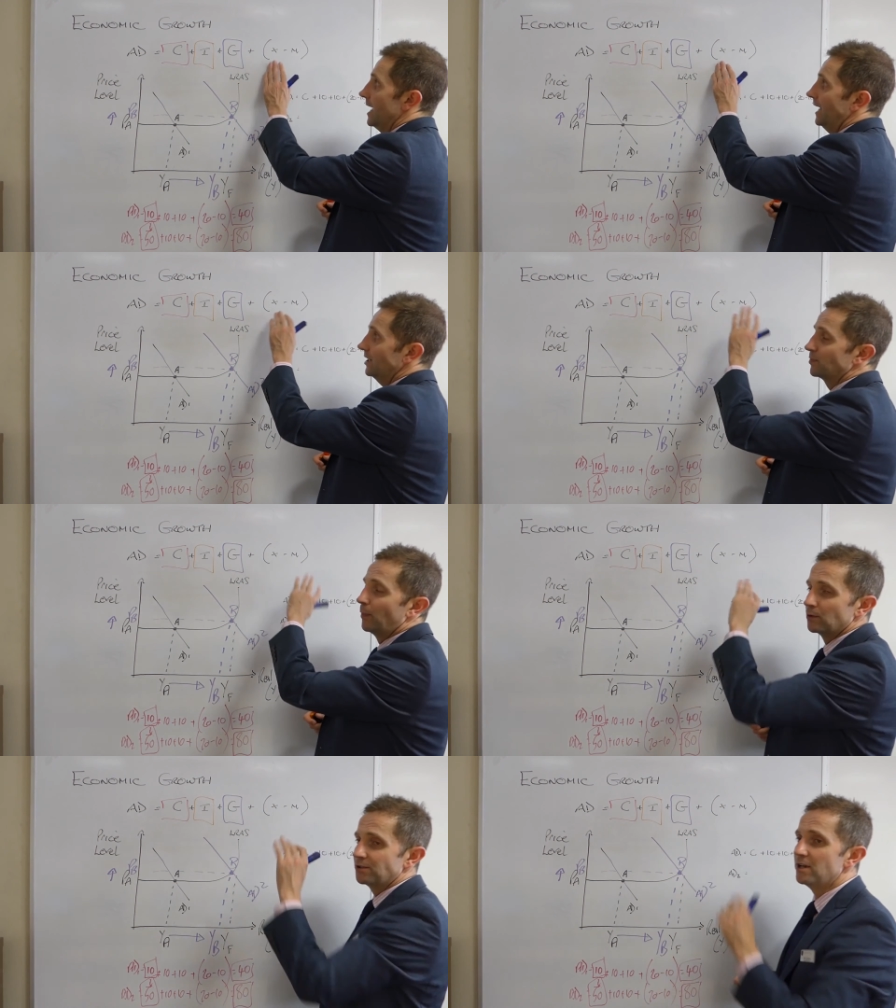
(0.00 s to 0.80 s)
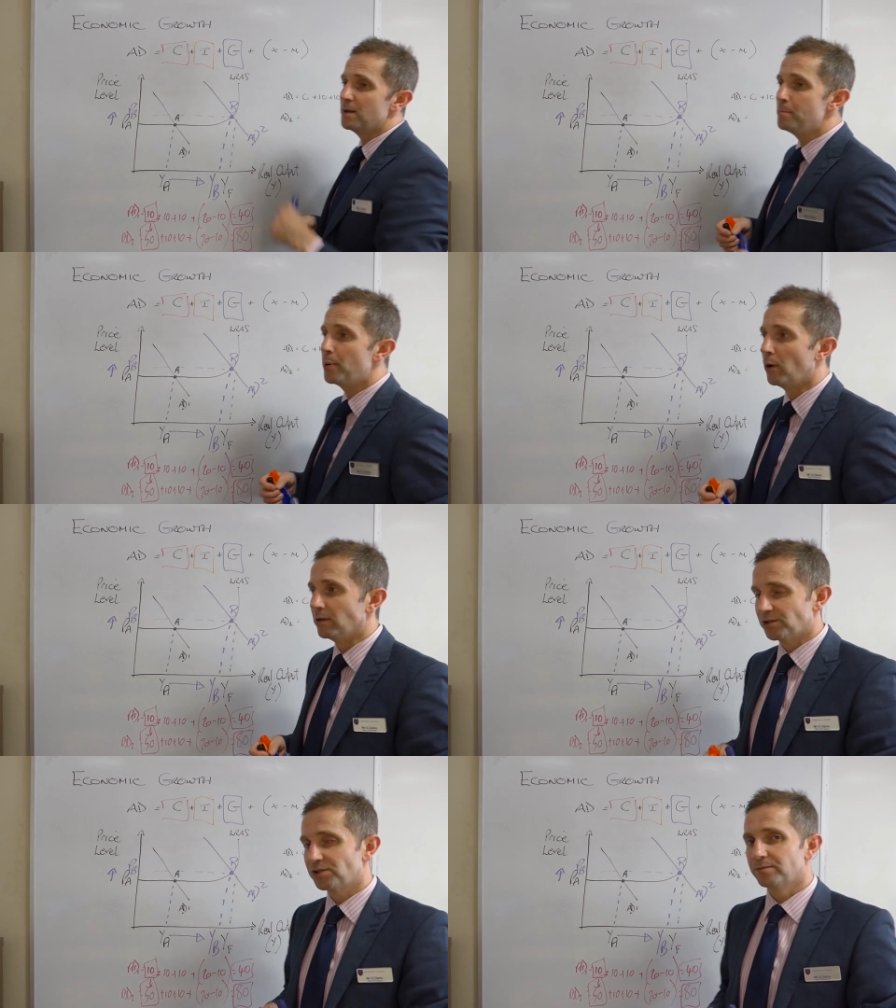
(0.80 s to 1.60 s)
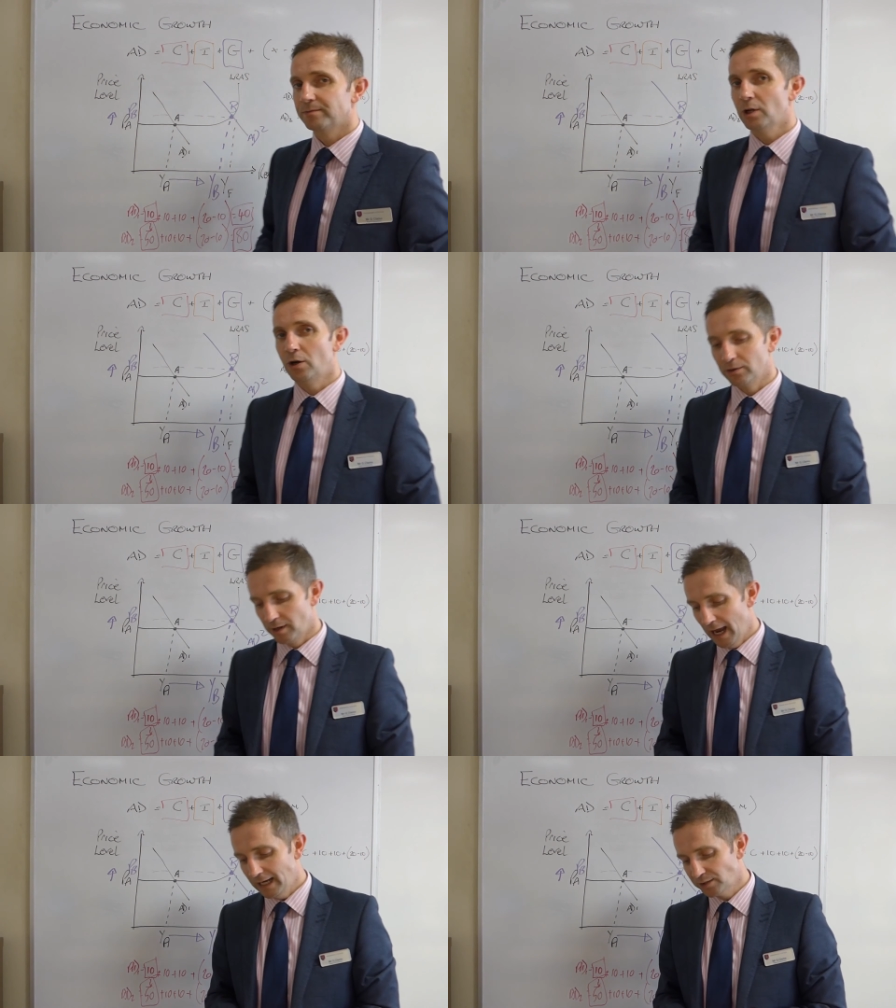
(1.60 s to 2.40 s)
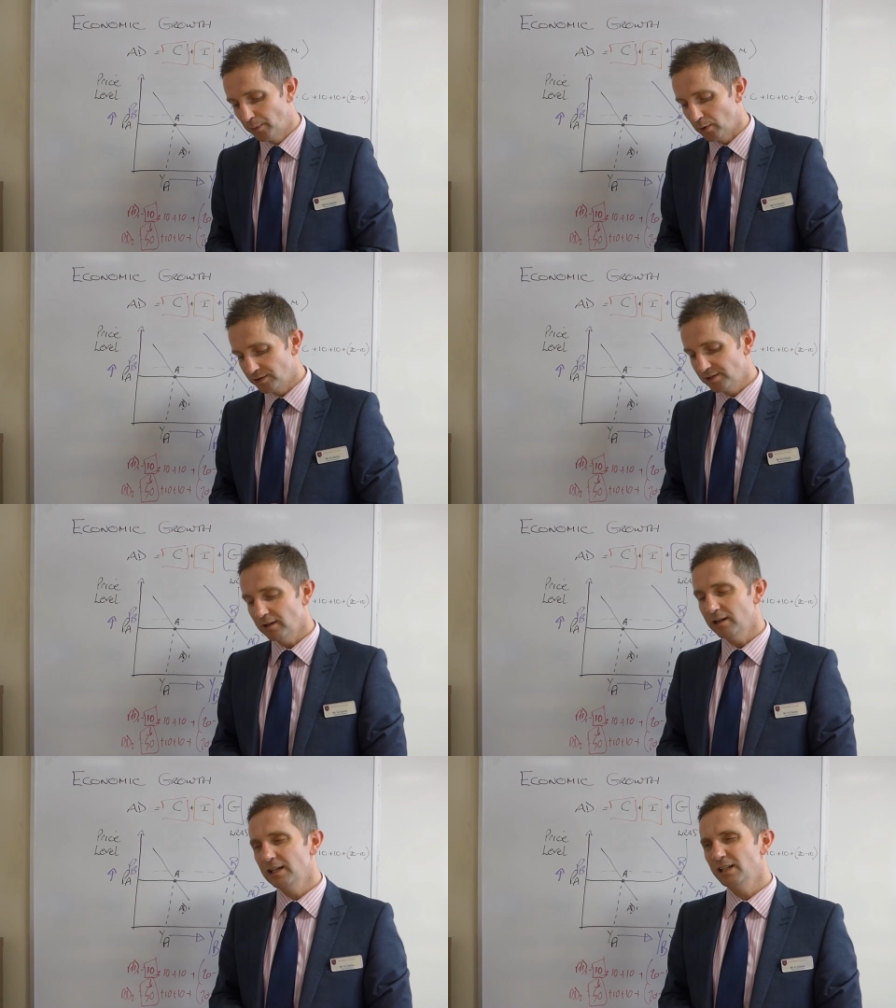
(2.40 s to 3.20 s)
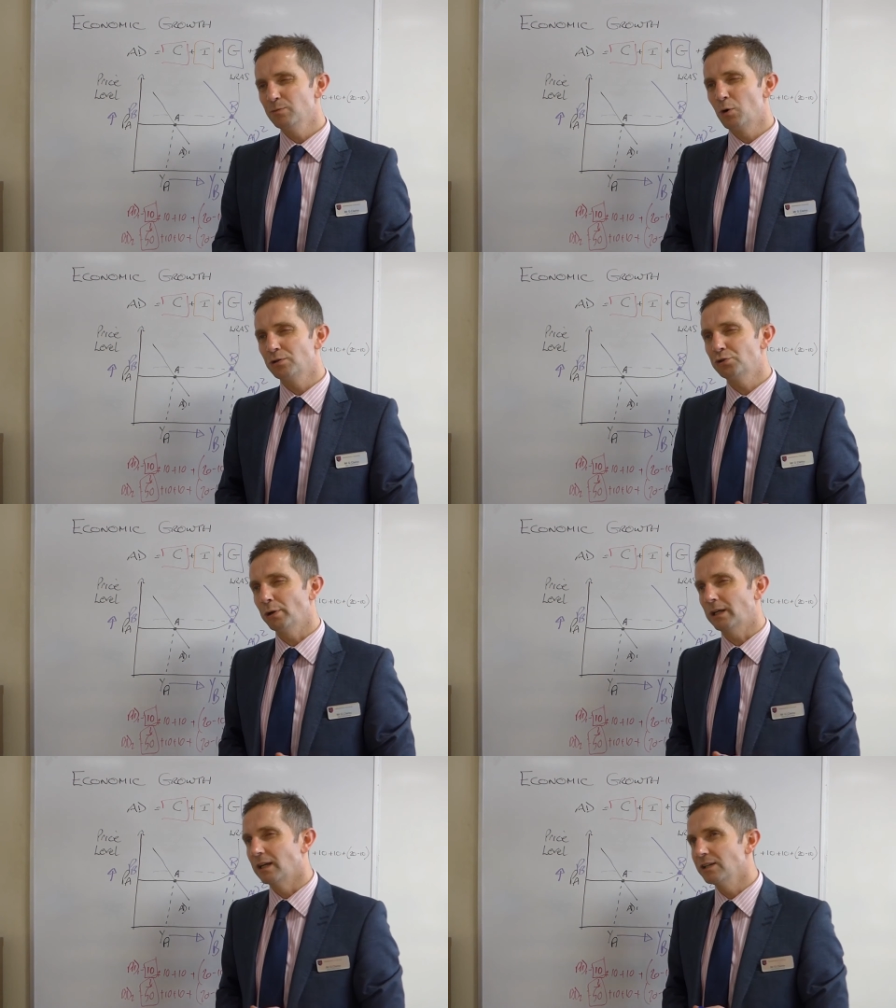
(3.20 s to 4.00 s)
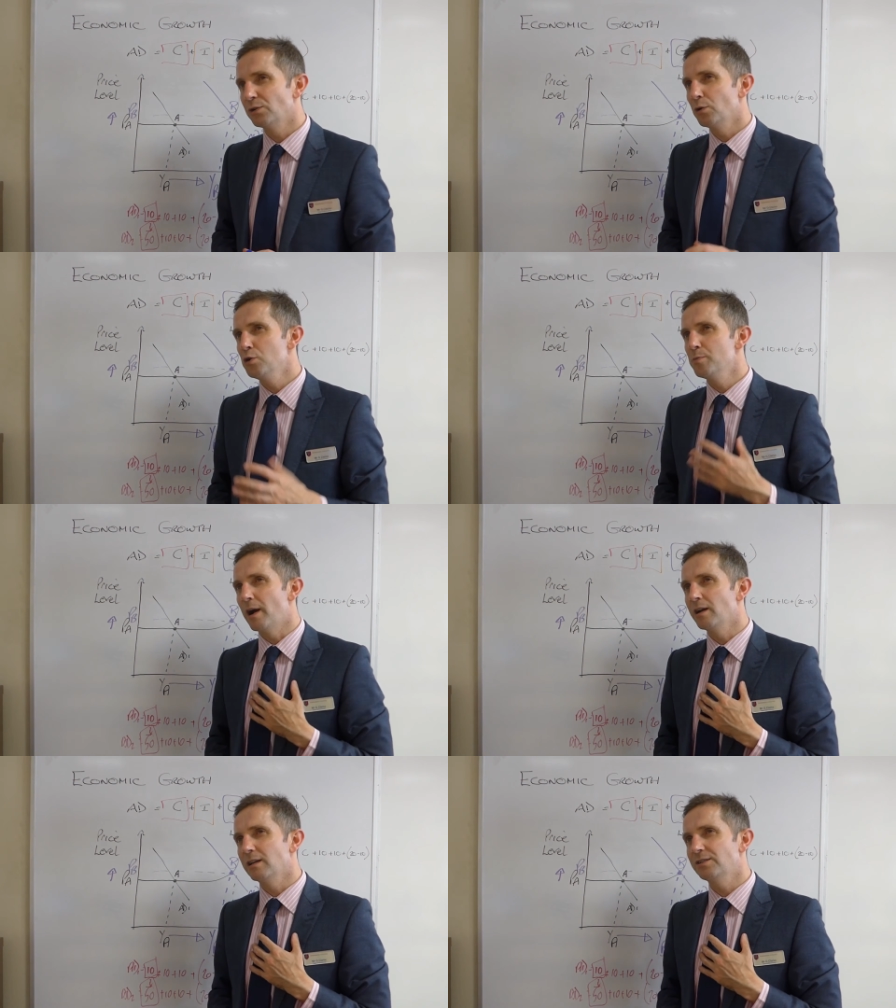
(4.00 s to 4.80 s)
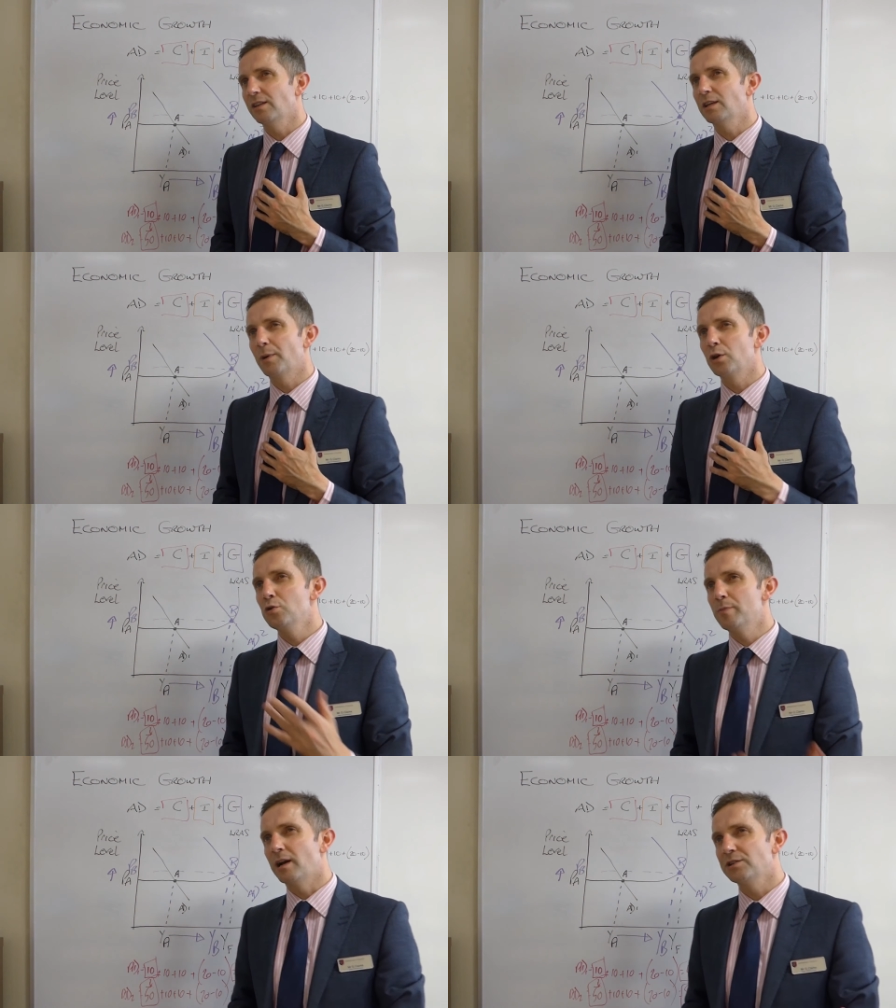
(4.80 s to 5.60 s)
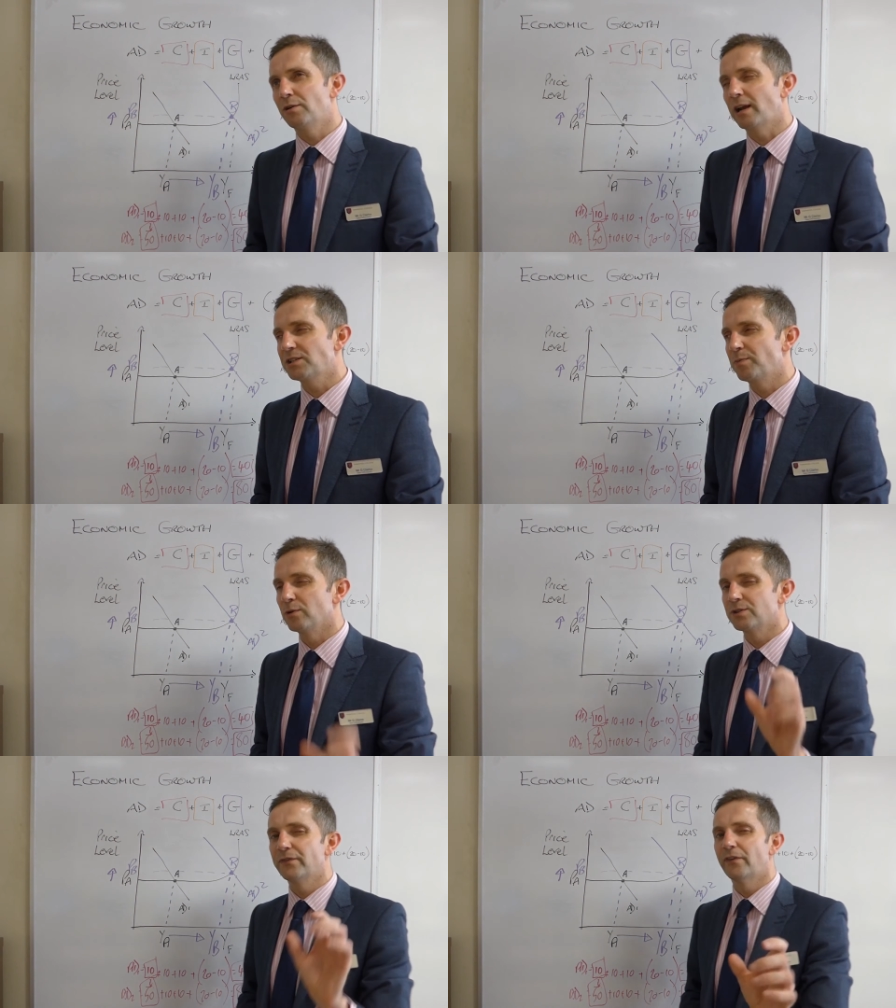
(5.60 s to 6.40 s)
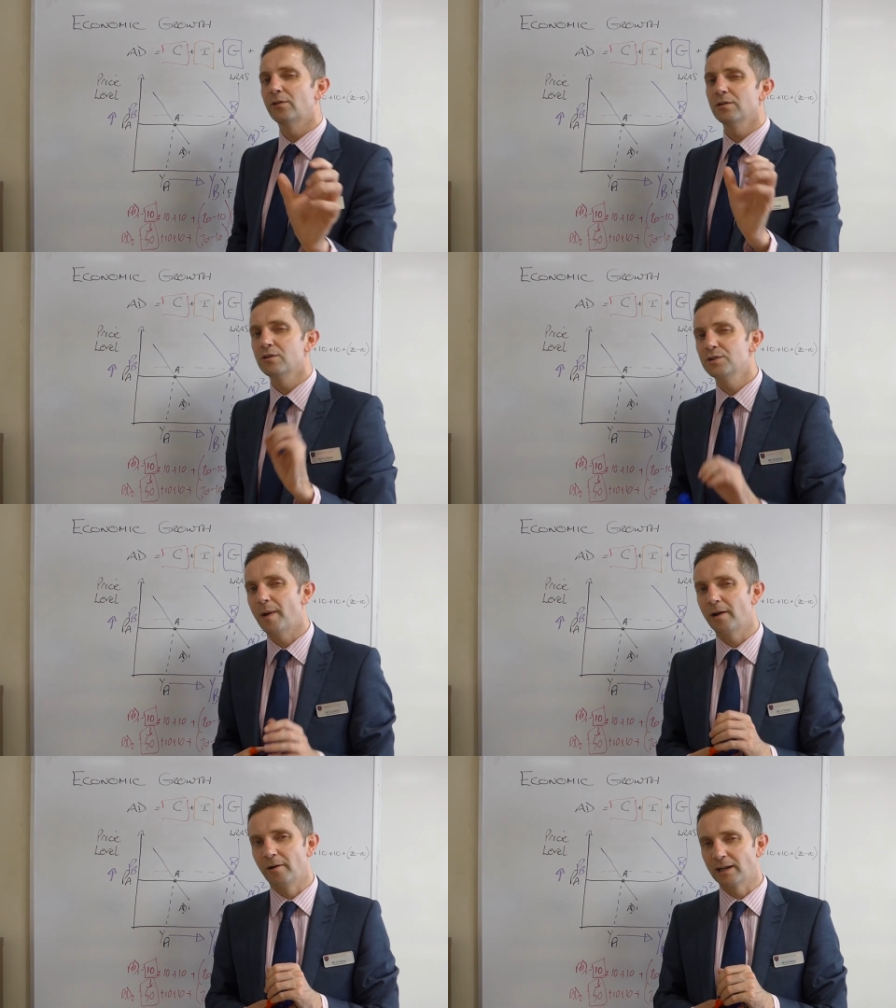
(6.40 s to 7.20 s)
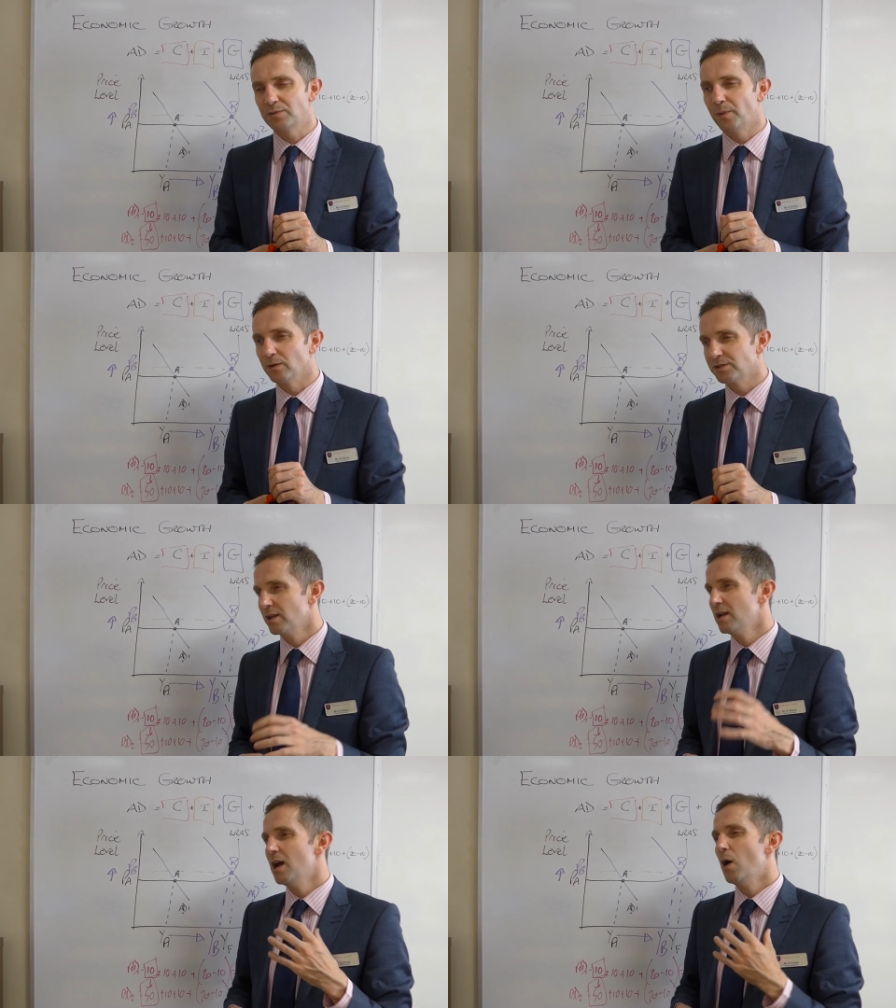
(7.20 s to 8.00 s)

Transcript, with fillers: Exports and imports. No, exports slightly more tricky. So who buy? Let's think about who buys our exports. Foreigners buy our exports.